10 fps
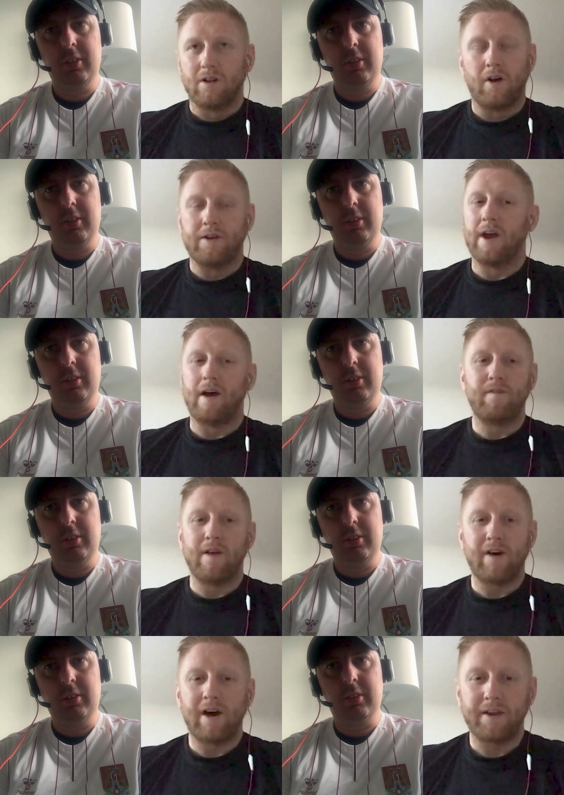Speaker 1: oh yeah, I've
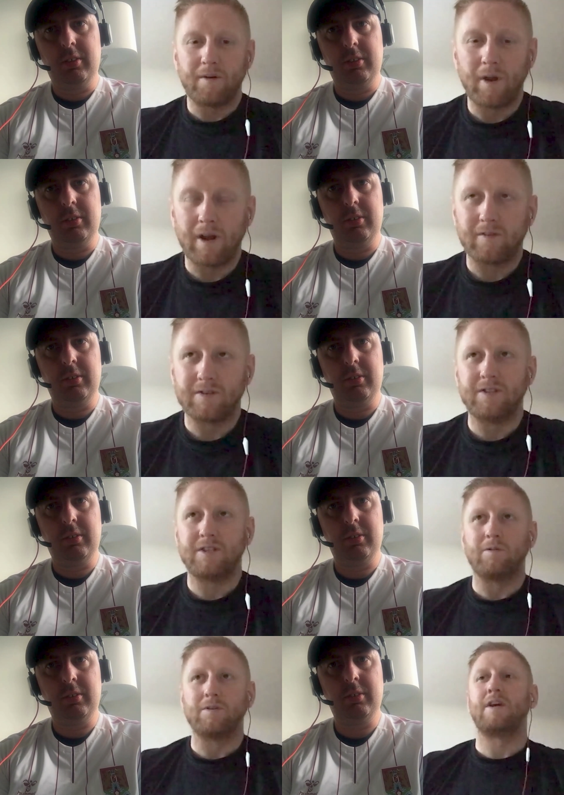never had it. Well, since
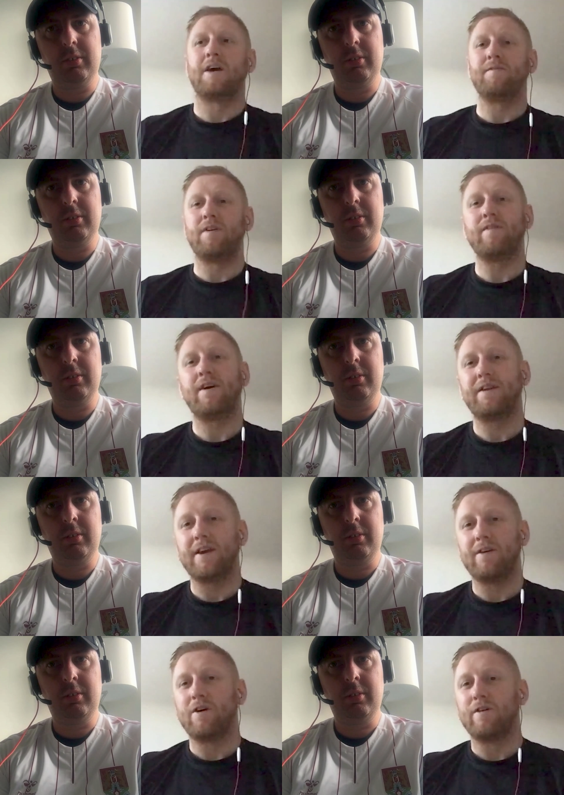I was ten, I've never had a
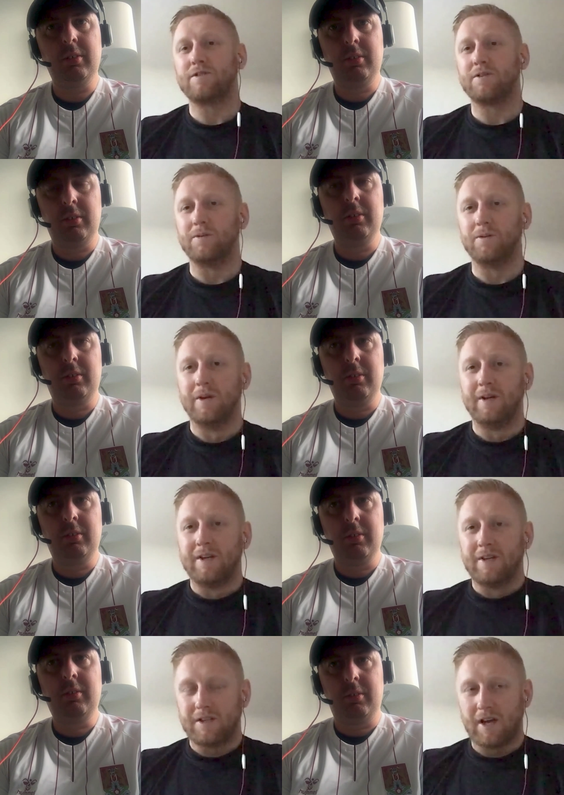year off. So
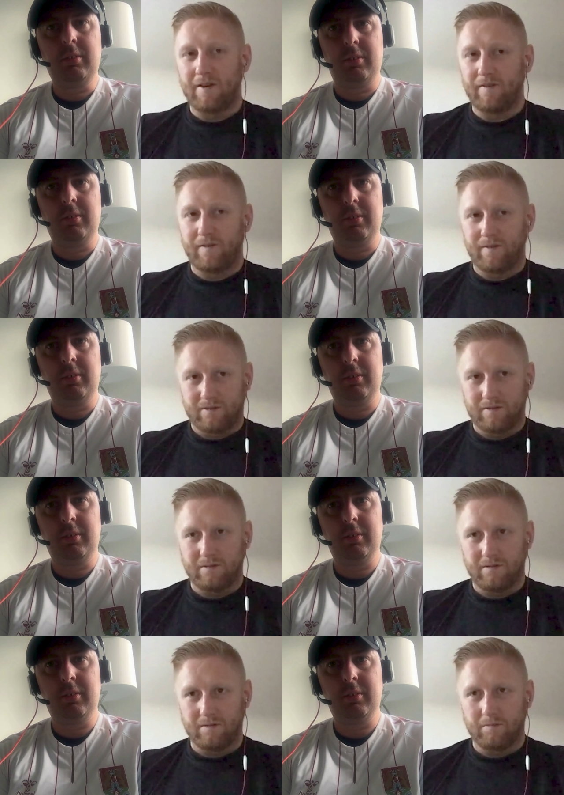to have,
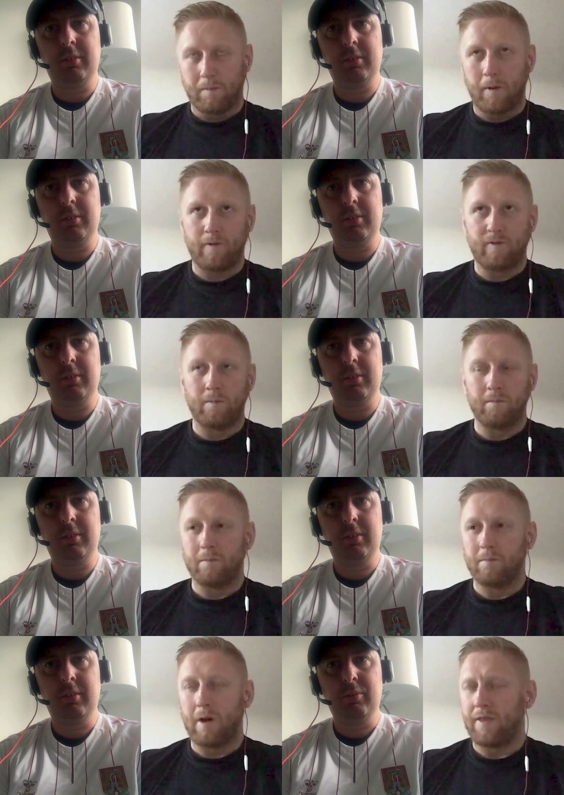apart from,
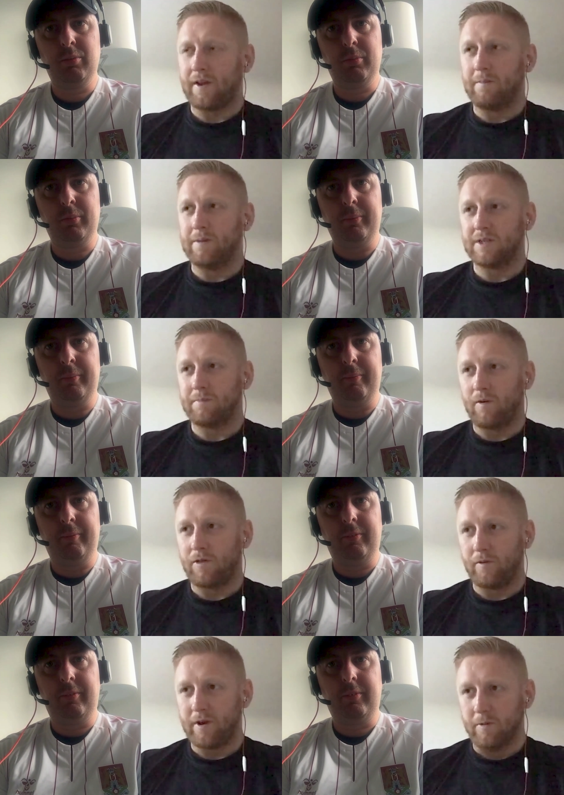I think I missed about
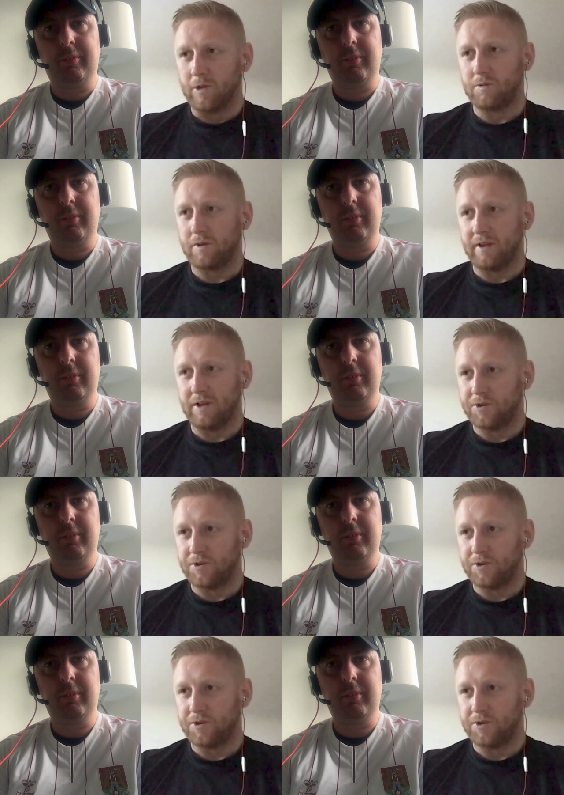three months with an